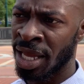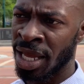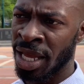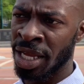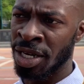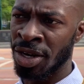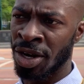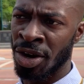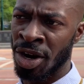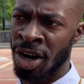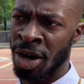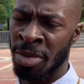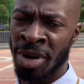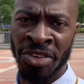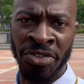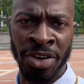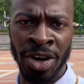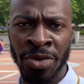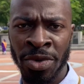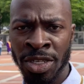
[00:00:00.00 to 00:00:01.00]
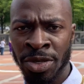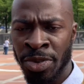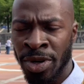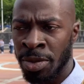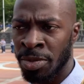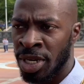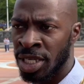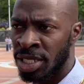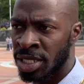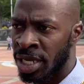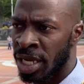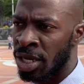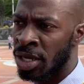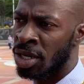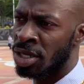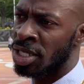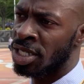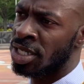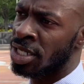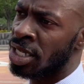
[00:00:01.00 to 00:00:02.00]
hit the car, and my friend was pretty much dead
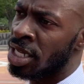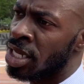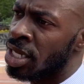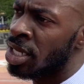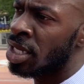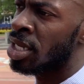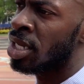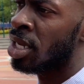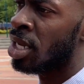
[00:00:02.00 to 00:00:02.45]
on the scene.